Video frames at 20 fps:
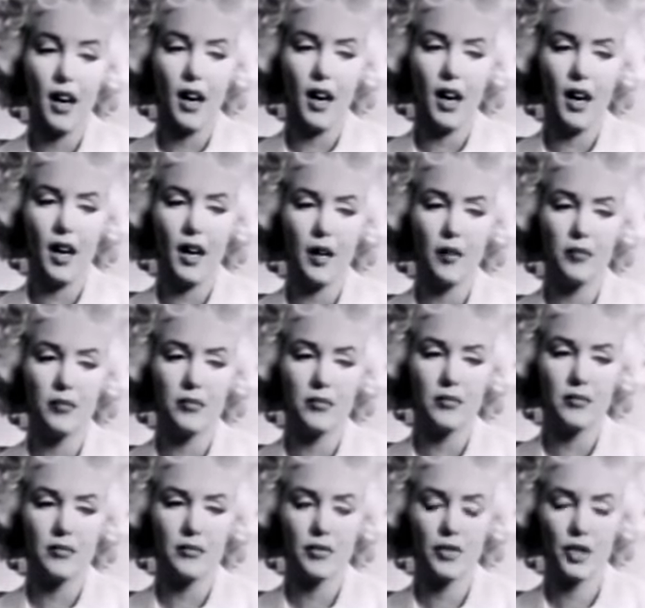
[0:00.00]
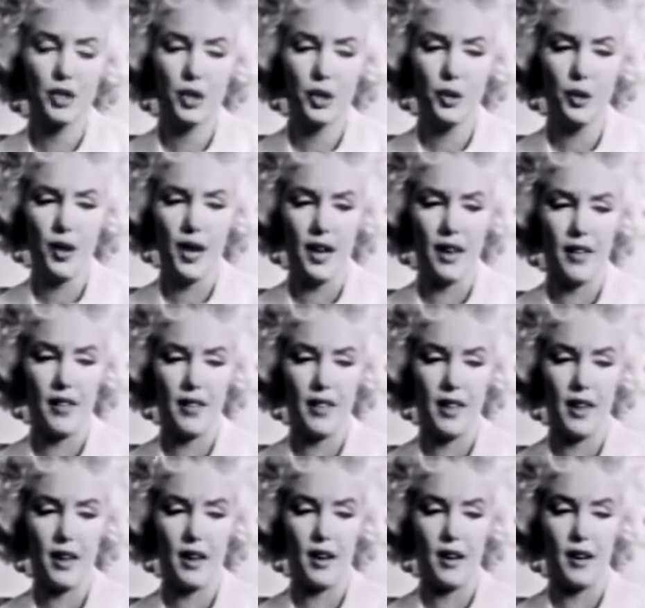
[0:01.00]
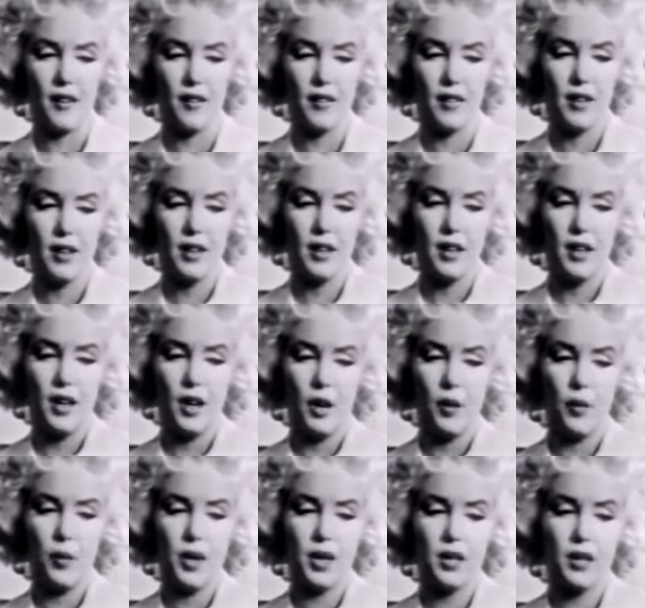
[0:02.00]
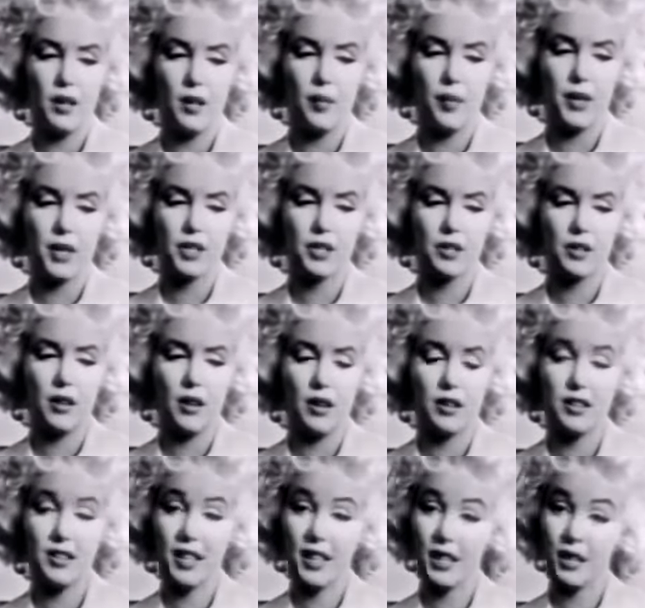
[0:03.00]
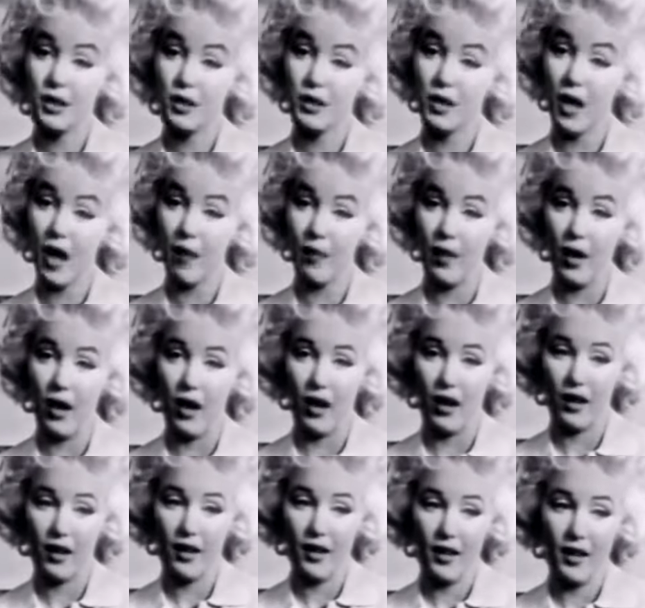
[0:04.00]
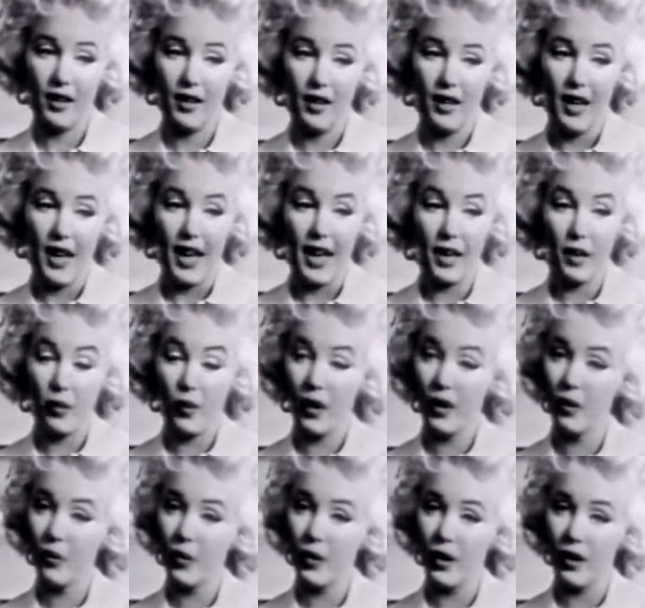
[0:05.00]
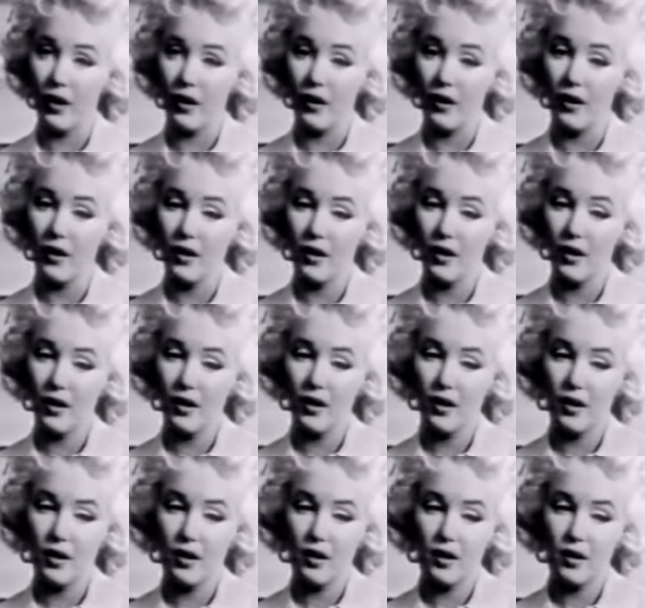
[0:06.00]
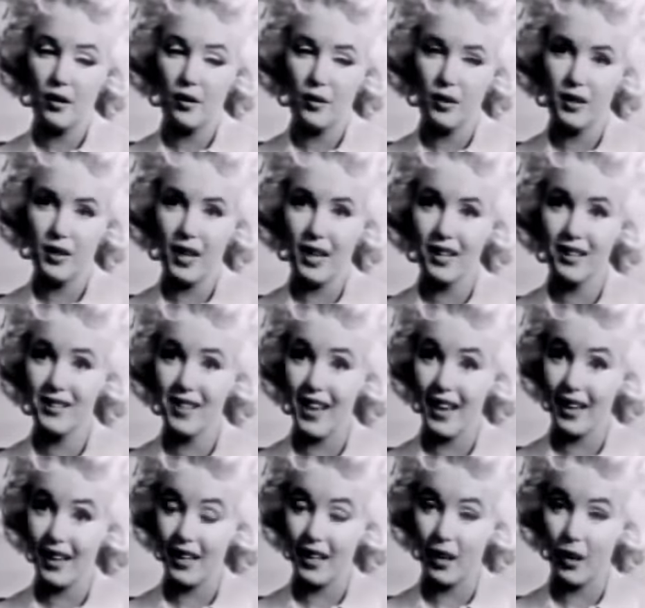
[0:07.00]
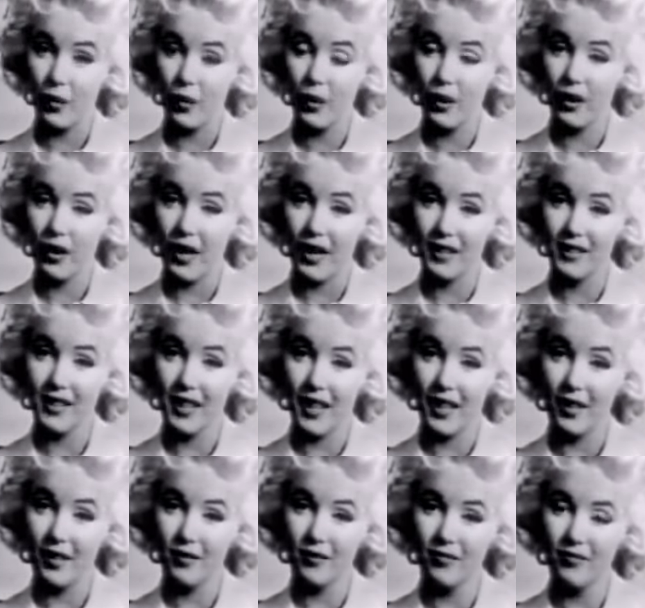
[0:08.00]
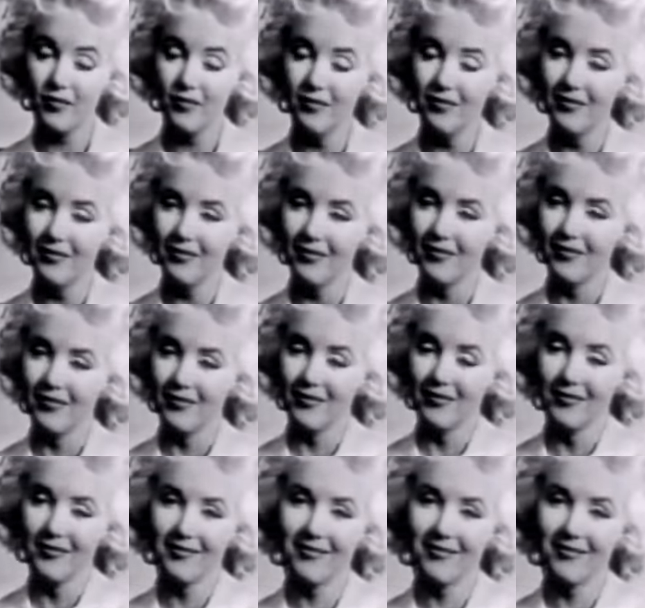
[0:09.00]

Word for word: Um, two I can think of. One in a picture called Ticket to Tomahawk. Yeah. I had one word, well, not exactly a word. I said, mmm.